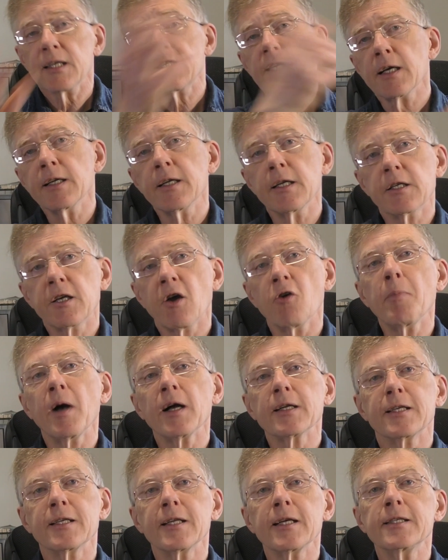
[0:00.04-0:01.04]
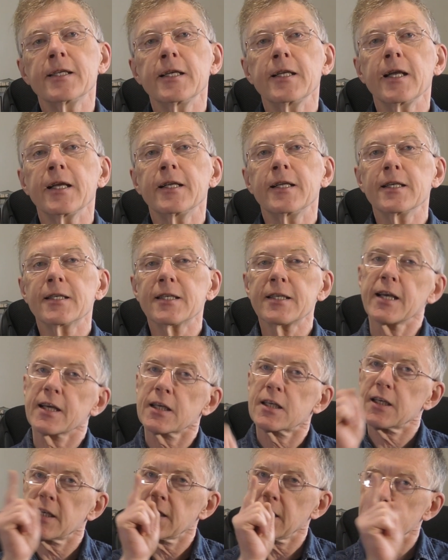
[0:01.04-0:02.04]
decided to go back to
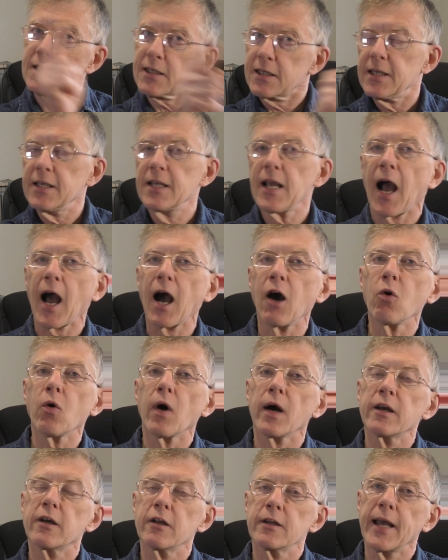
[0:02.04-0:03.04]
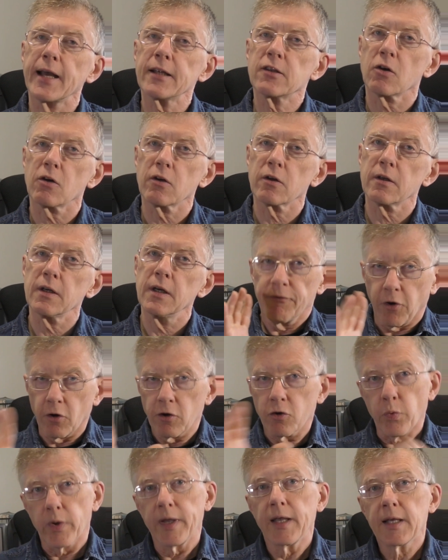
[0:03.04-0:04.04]
1986 and see how I could get on
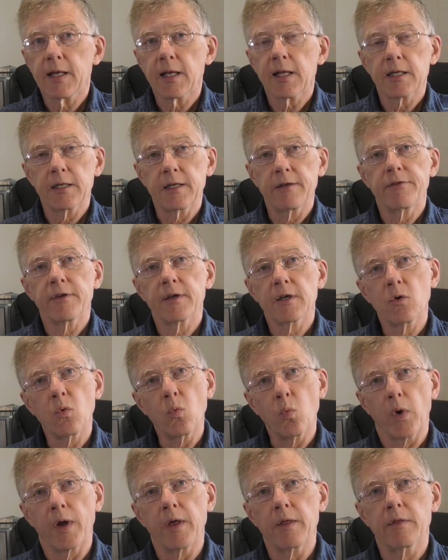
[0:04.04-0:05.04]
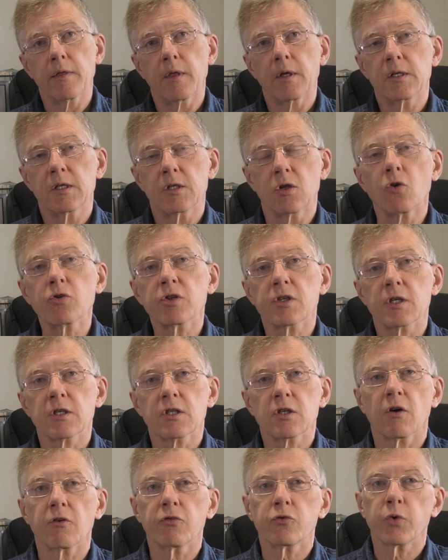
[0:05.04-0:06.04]
for a week living with
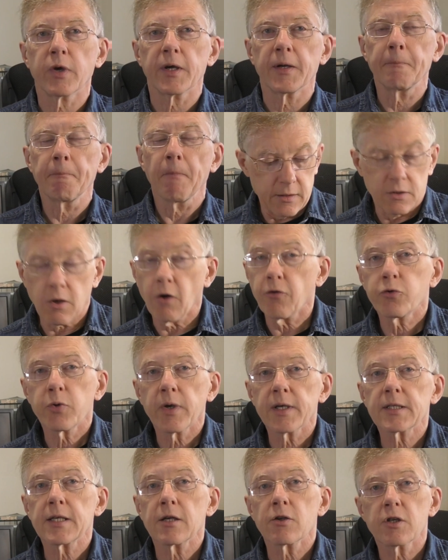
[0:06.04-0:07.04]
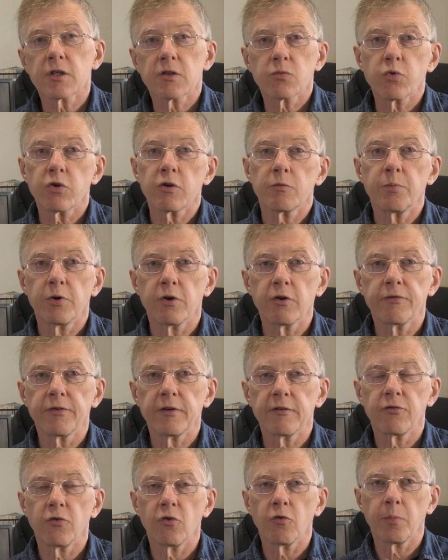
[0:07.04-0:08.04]
DOS software. Software such as
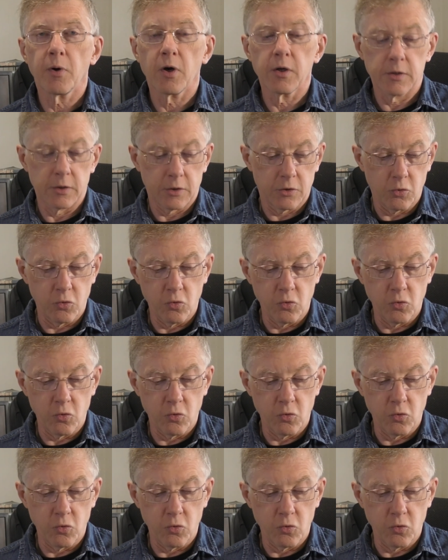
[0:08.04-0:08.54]
WordPerfect 4.2,